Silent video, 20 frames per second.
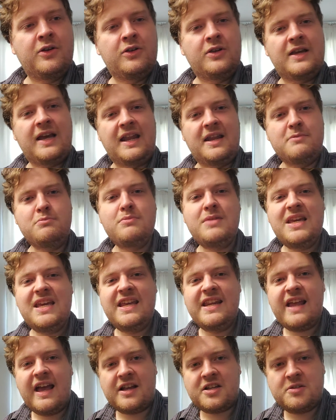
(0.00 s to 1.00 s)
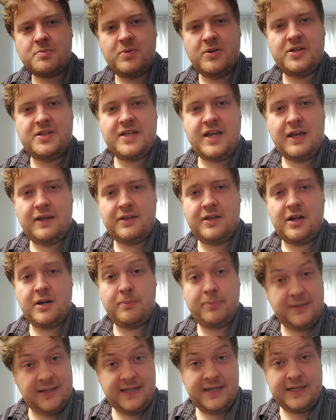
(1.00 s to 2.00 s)
You got any mead experts out there,
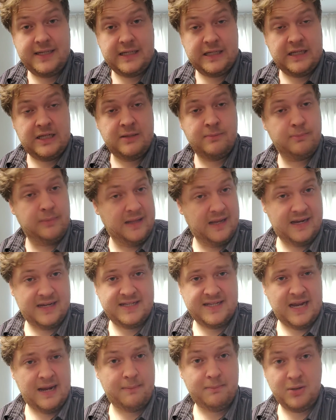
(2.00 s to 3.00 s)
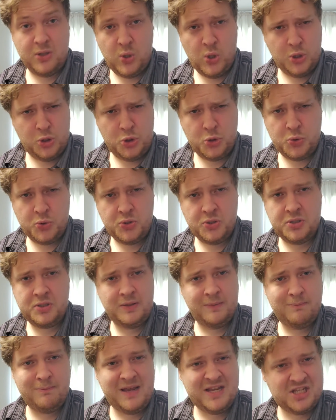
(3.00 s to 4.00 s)
please, please, I implore you,
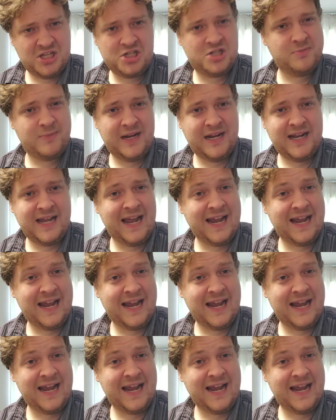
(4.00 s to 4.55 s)
message me.